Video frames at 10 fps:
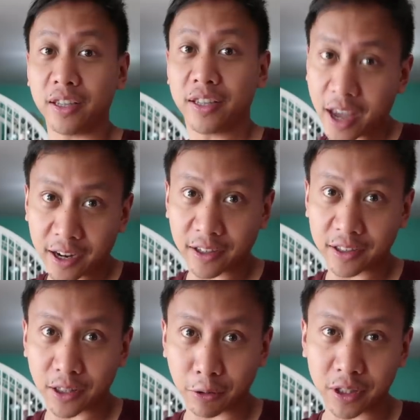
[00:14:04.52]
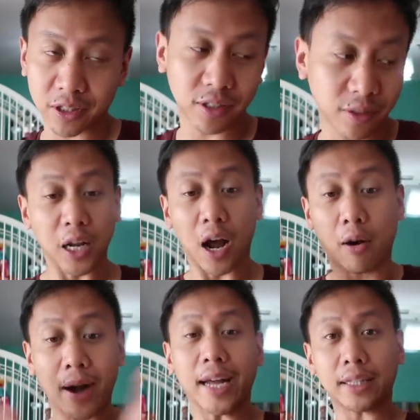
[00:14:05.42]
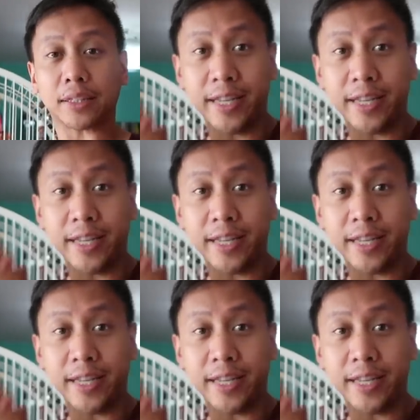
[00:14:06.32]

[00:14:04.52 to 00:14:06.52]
the Canada series. All right,